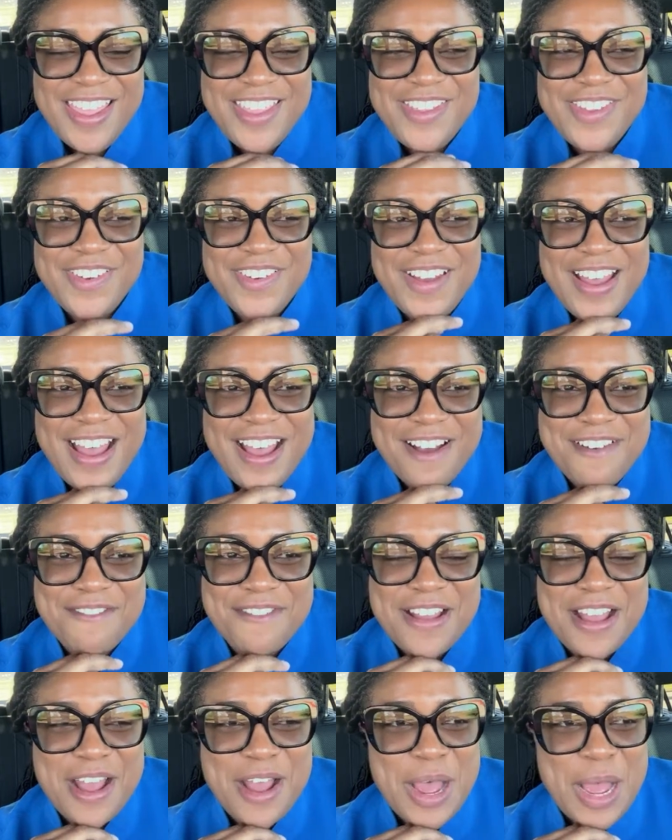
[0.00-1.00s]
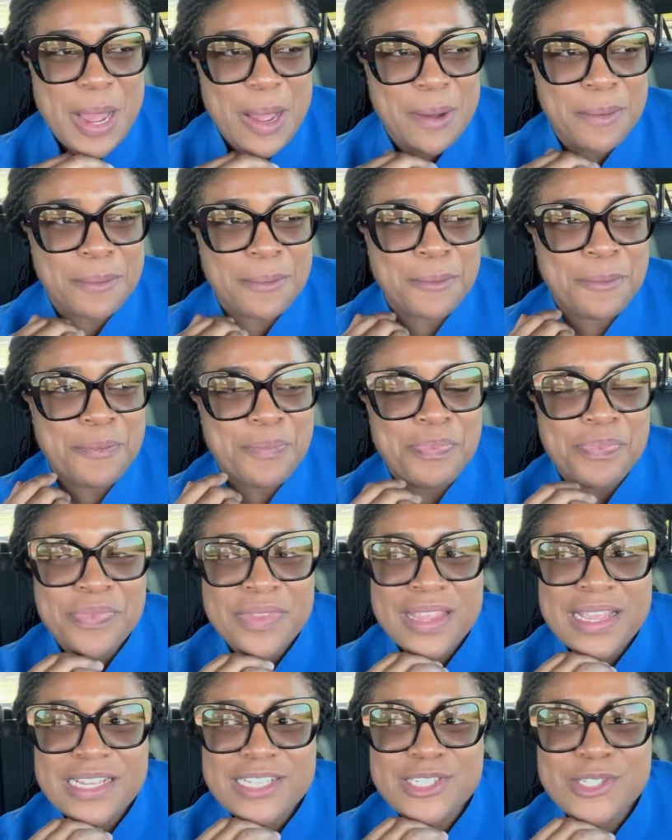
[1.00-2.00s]
you have
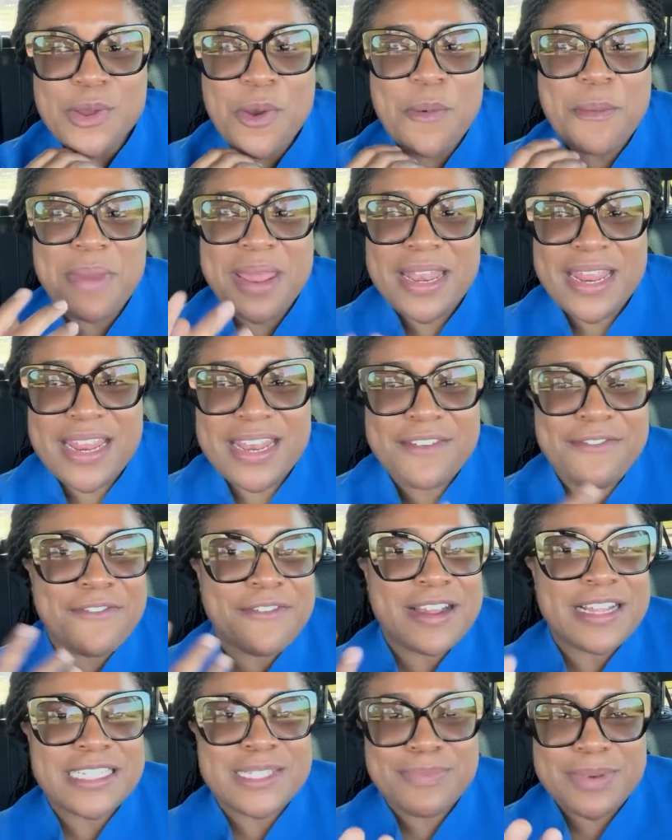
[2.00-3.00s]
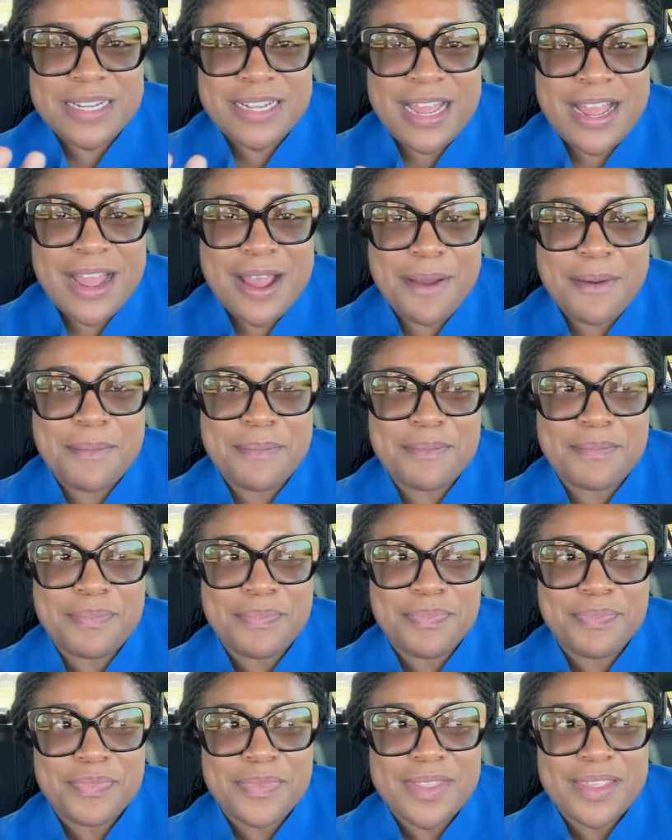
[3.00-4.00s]
so many different
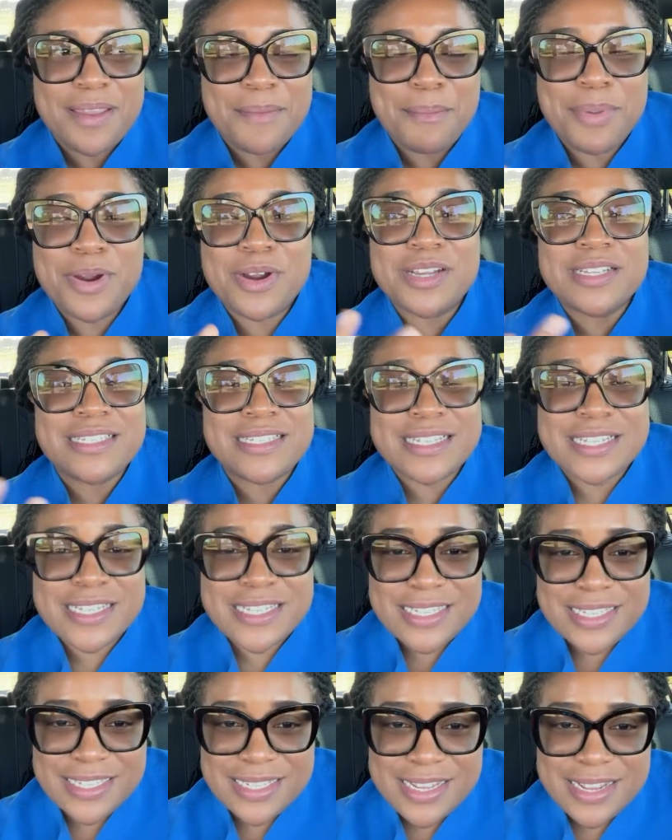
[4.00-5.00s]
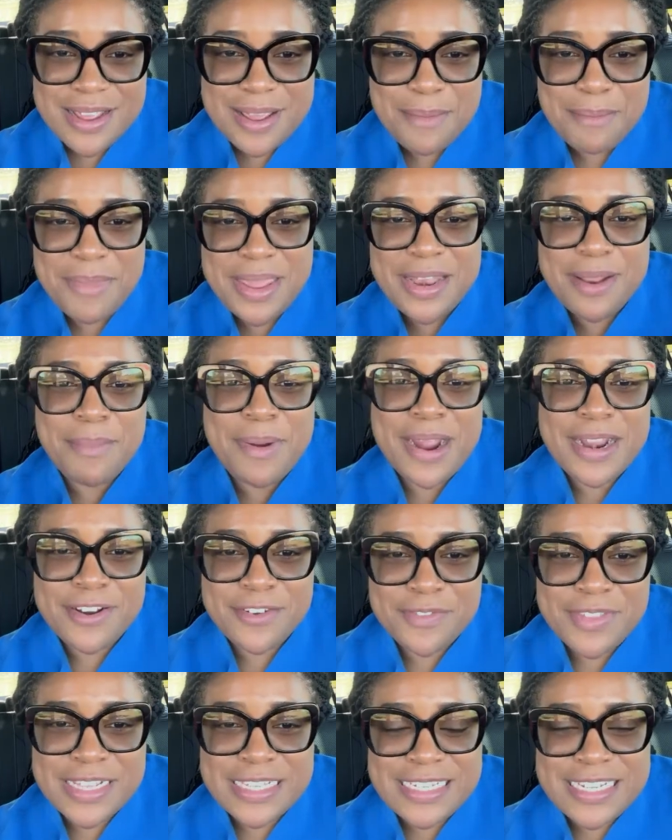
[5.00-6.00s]
persons being a part
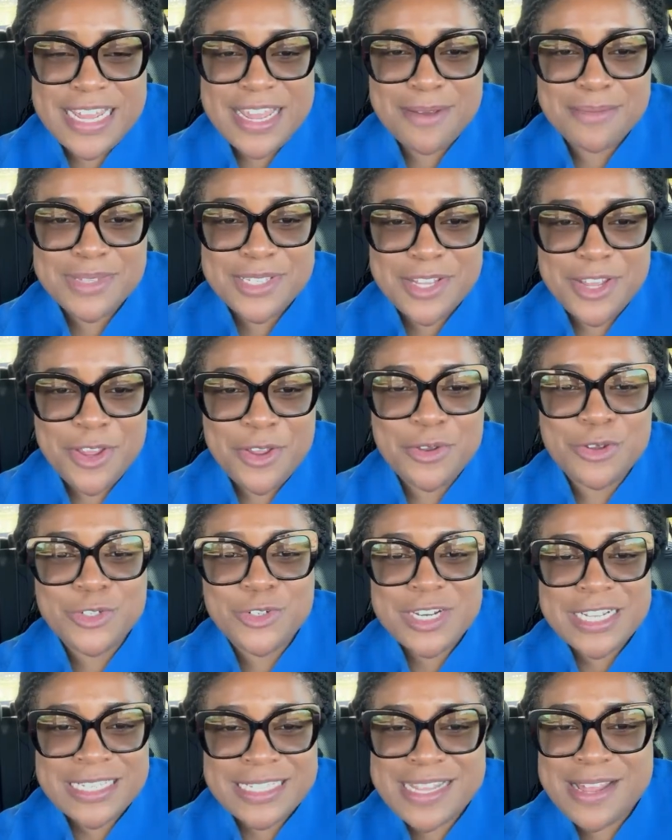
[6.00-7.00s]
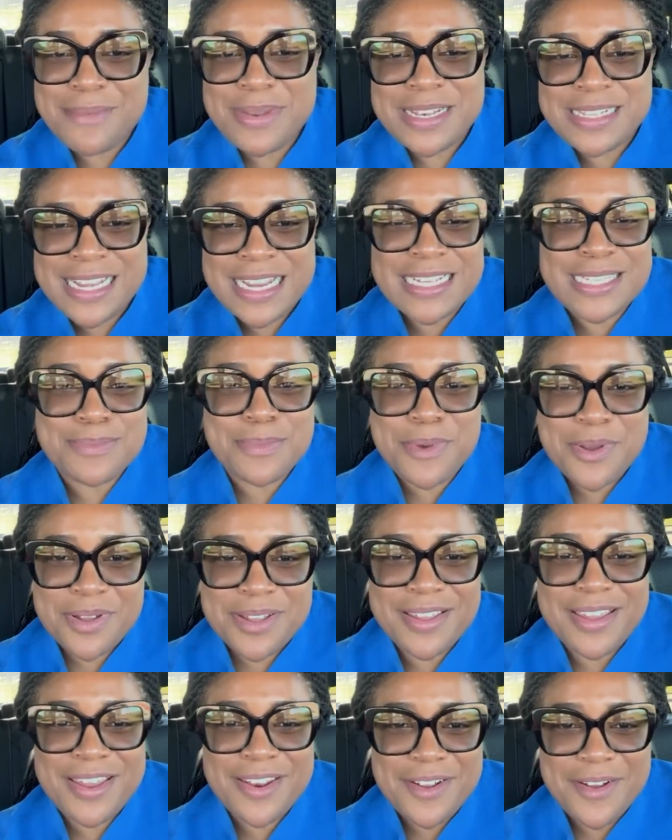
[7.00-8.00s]
of the team. So you usually see them in
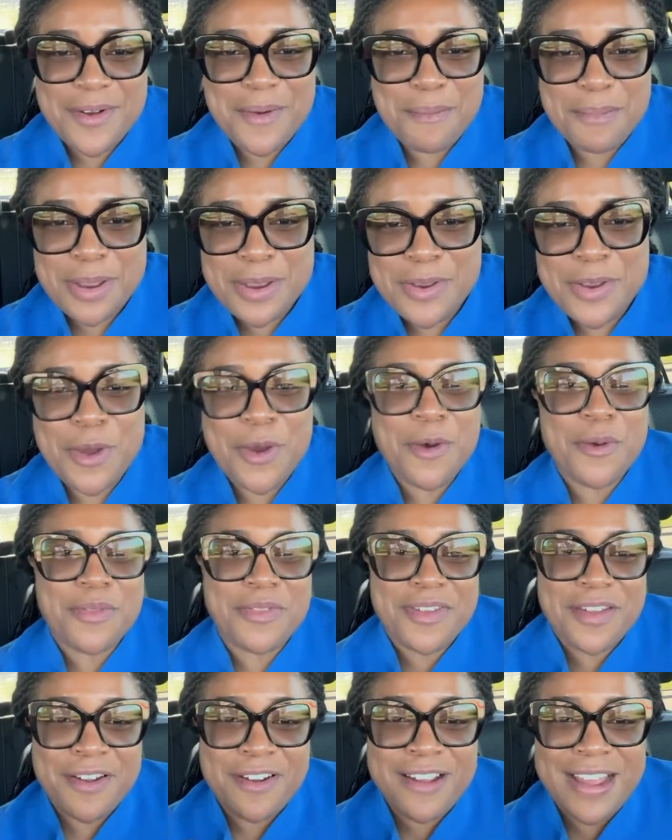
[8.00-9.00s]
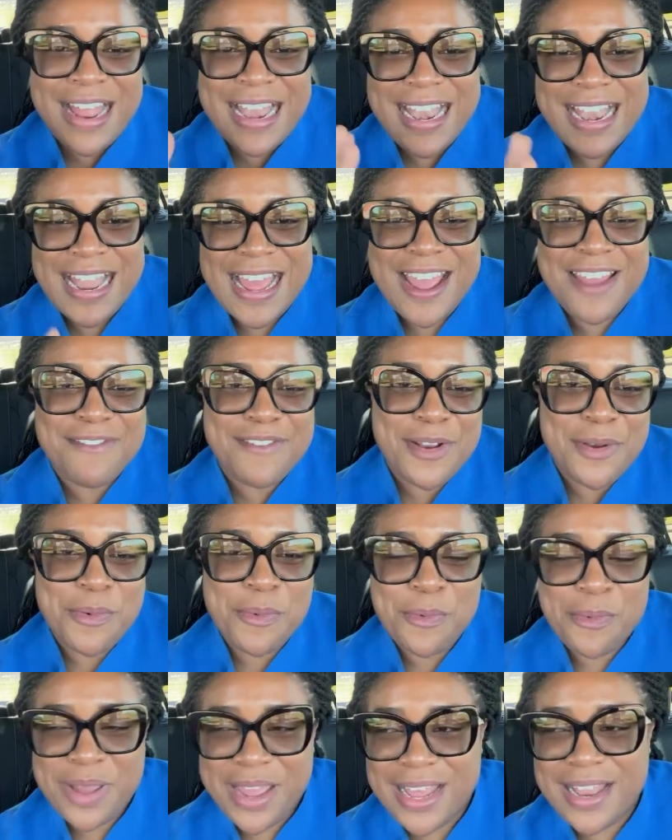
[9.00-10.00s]
textbook, but no, they're alive
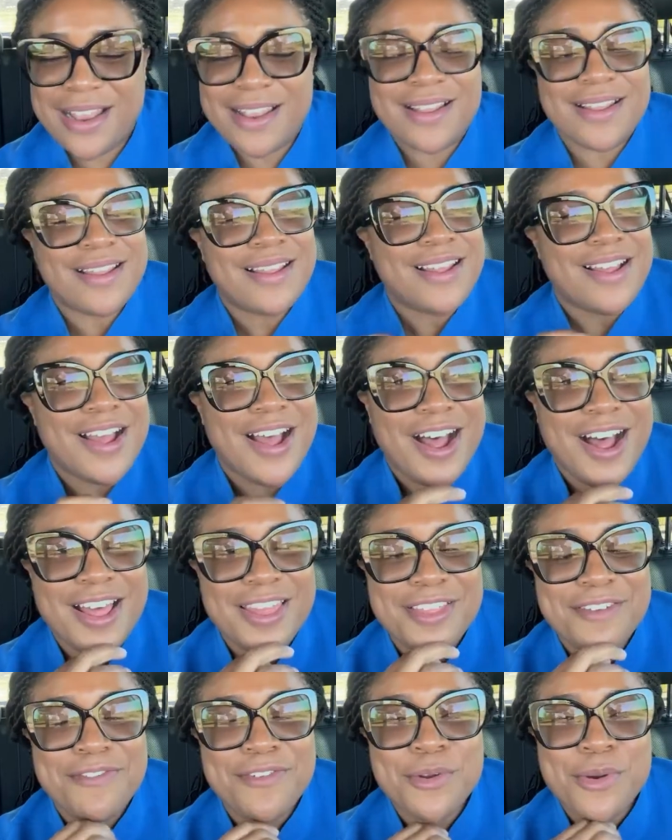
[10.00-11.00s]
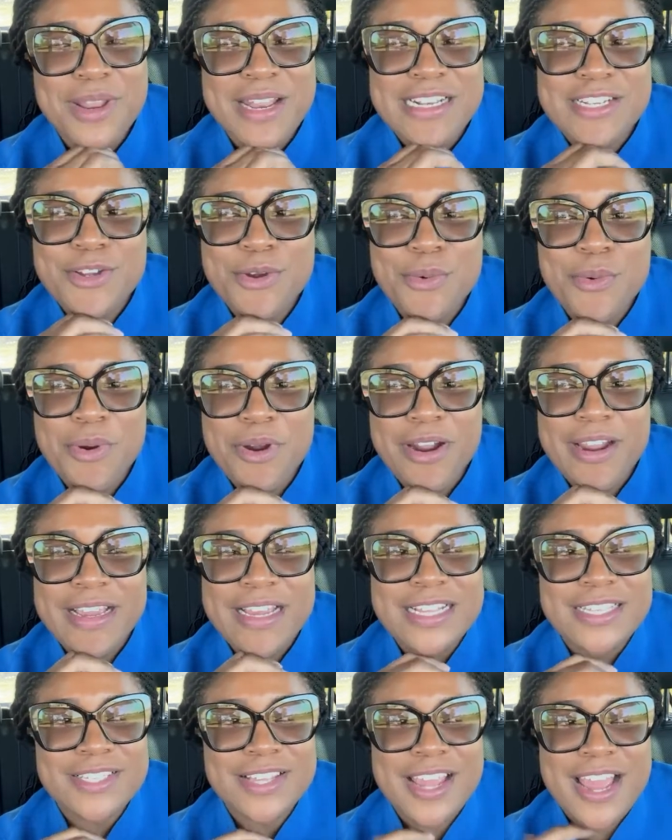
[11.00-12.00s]
and well on the floor that you're
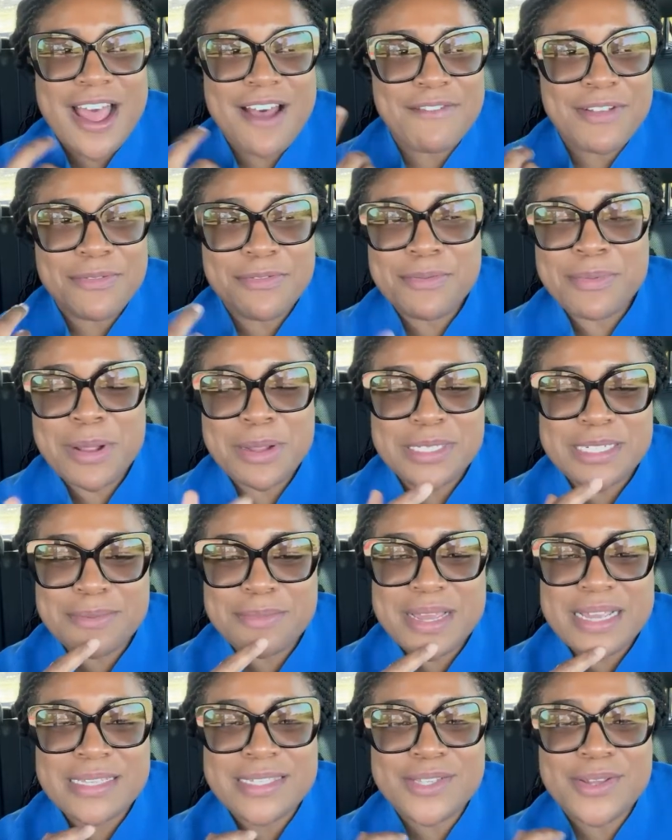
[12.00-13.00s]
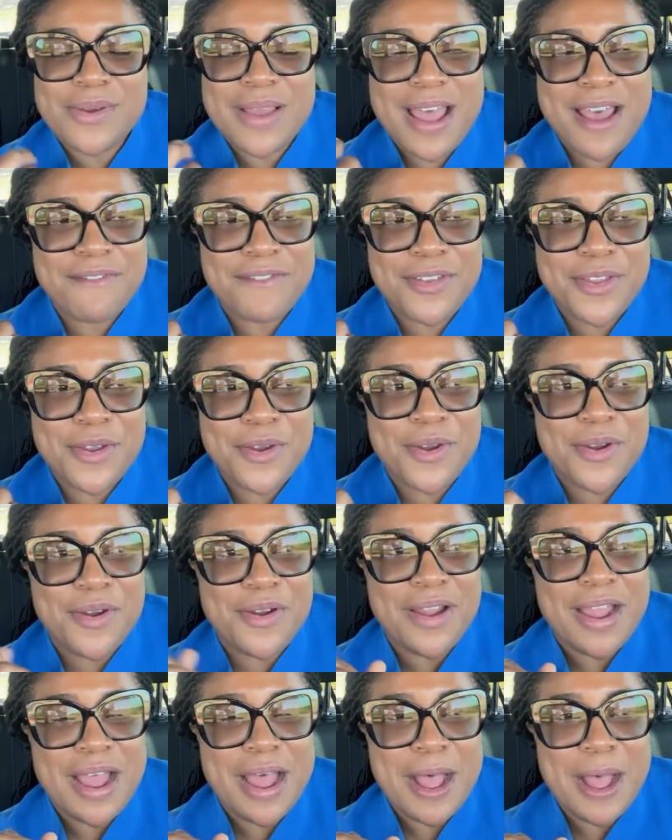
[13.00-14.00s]
working. So you have a phlebotomist, you have
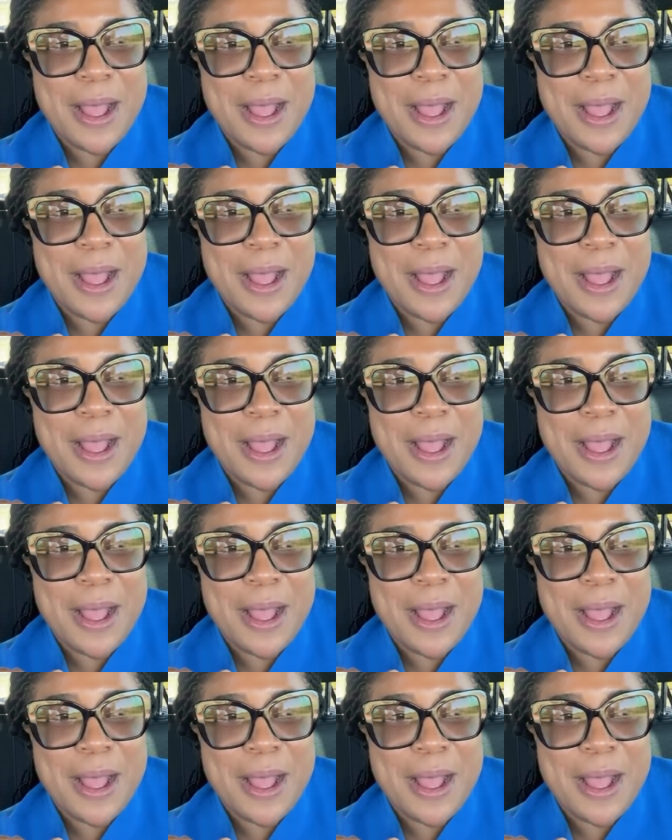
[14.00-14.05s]
your